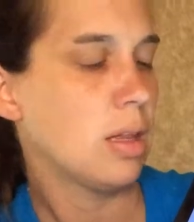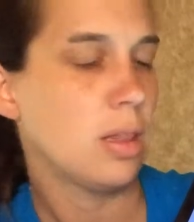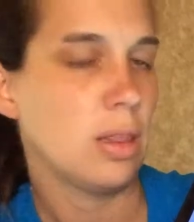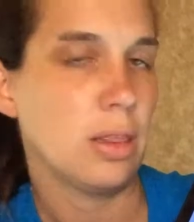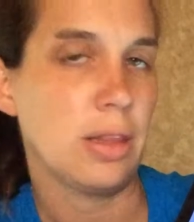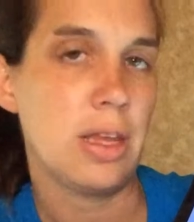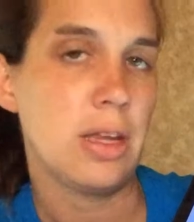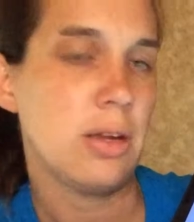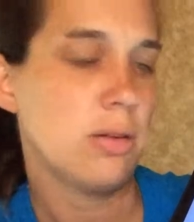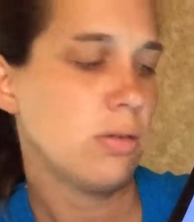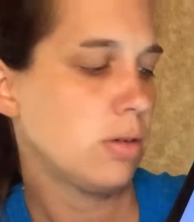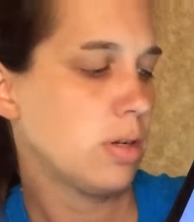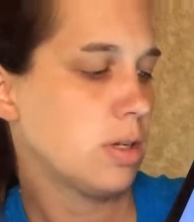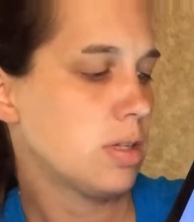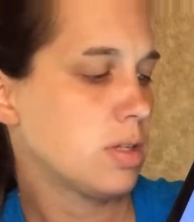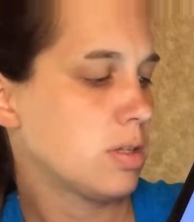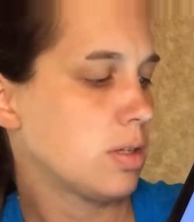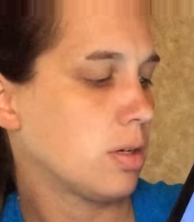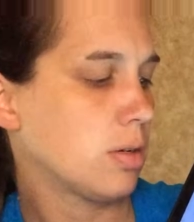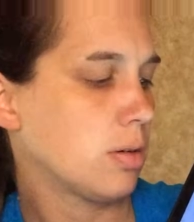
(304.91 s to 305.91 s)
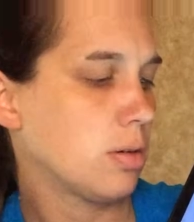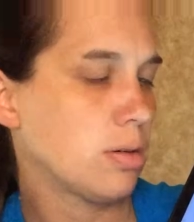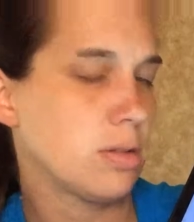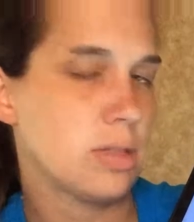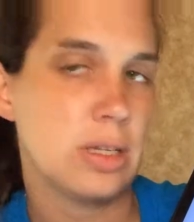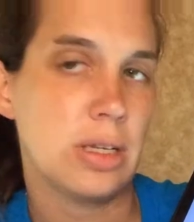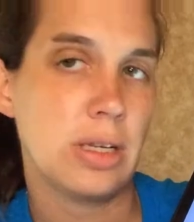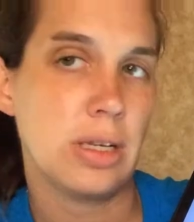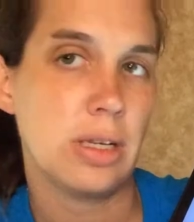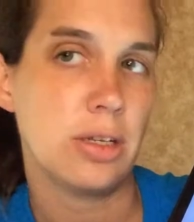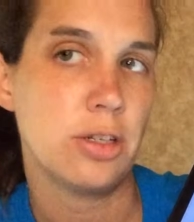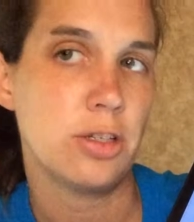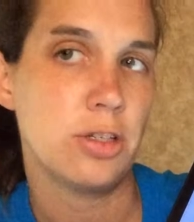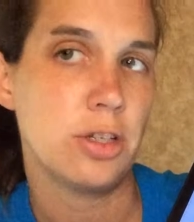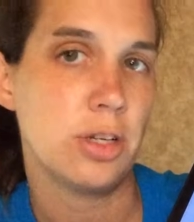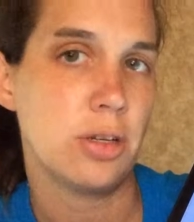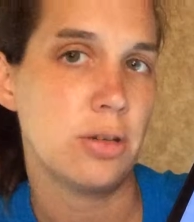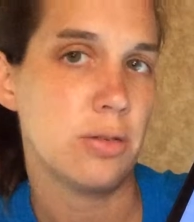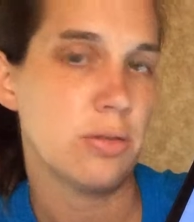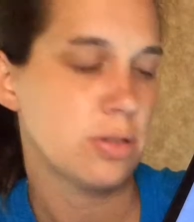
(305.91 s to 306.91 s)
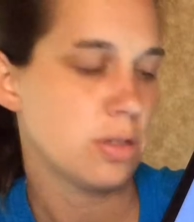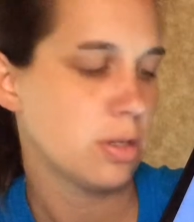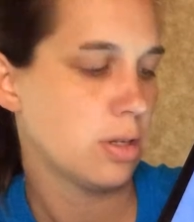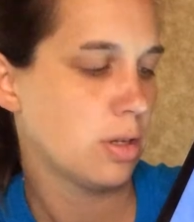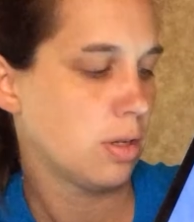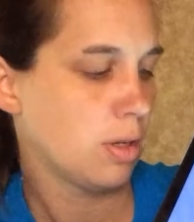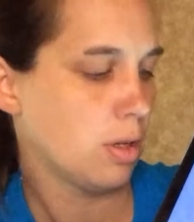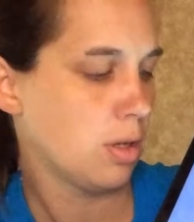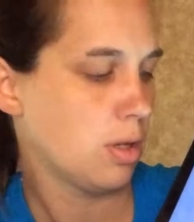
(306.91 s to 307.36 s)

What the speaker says: Legal concerns and issues.